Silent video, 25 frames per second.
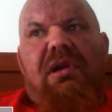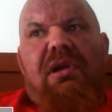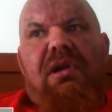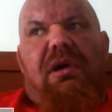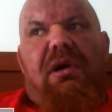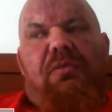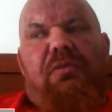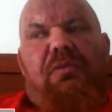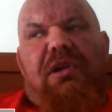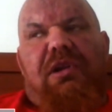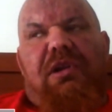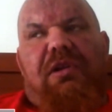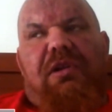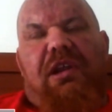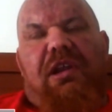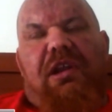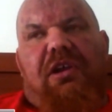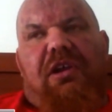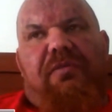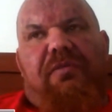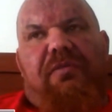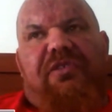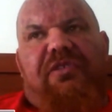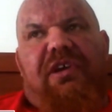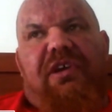And we'd had a
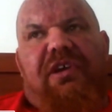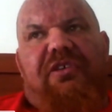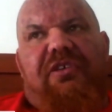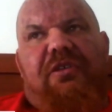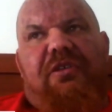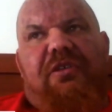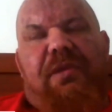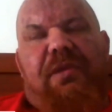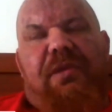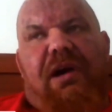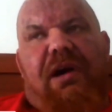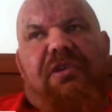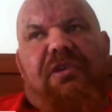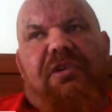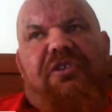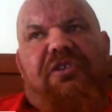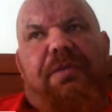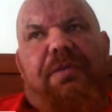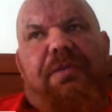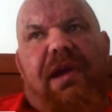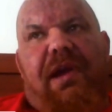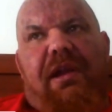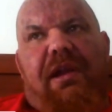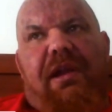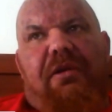conversation about Rich
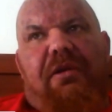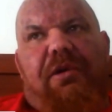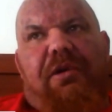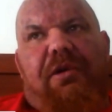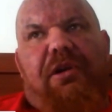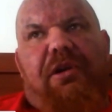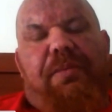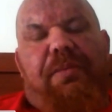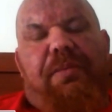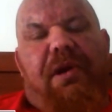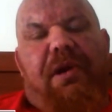Piana at Body